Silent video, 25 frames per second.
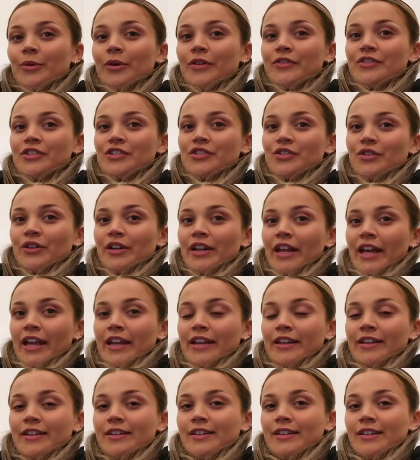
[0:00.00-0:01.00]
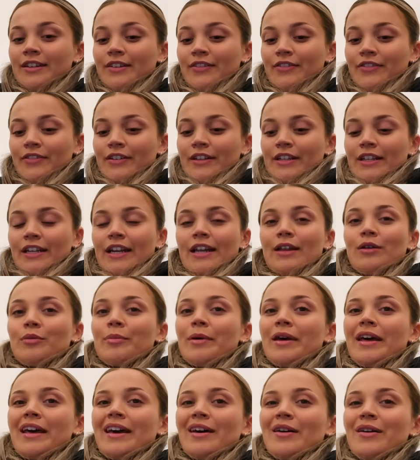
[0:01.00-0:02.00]
We've just gotten in, feeling a little
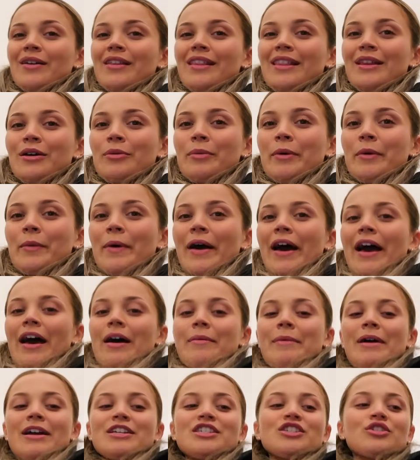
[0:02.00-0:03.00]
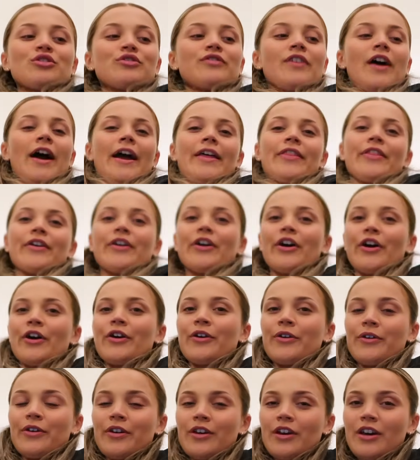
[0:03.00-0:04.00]
bit wet. I'm actually alright, the
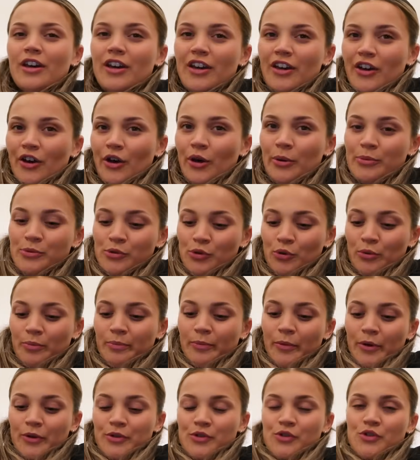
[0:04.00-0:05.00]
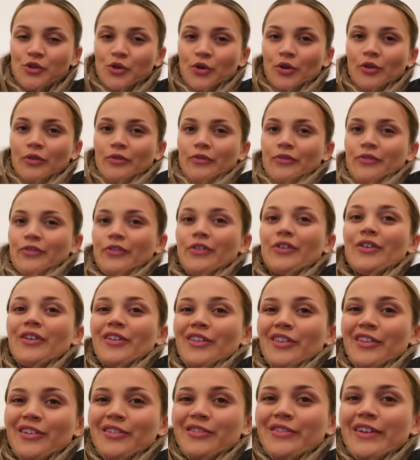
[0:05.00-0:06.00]
coat absorbed most of
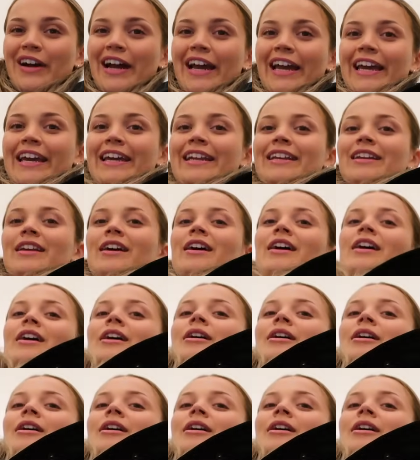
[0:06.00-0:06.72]
the rain.